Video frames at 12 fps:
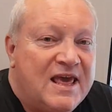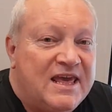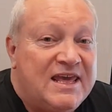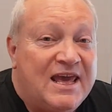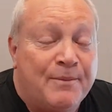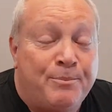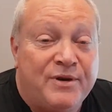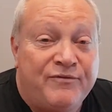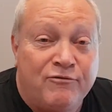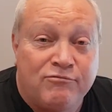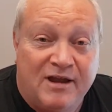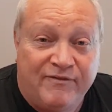Yeah, a bit of a
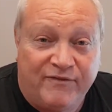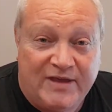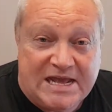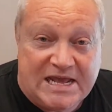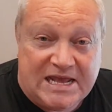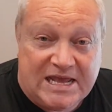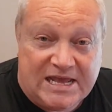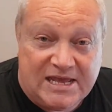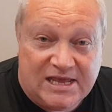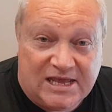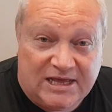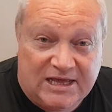roughie,
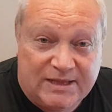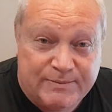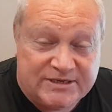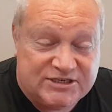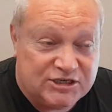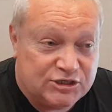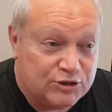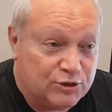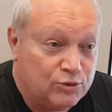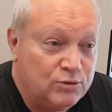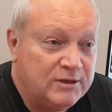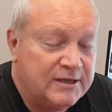Mr.
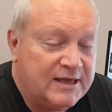Dool.